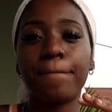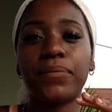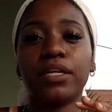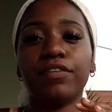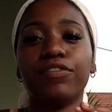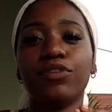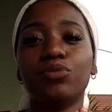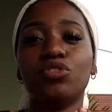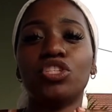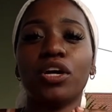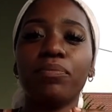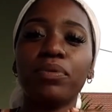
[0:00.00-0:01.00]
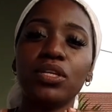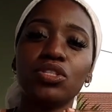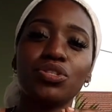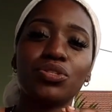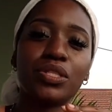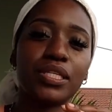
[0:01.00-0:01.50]
But if you jump
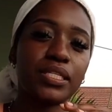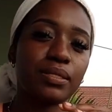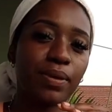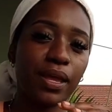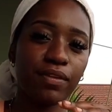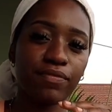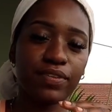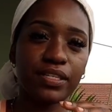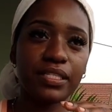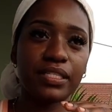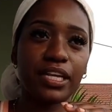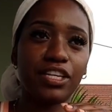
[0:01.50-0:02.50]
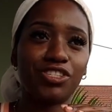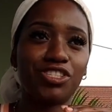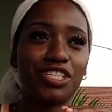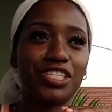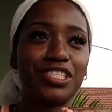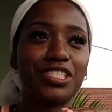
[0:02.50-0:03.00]
into these
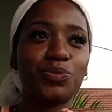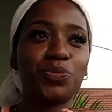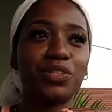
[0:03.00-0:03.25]
manifestations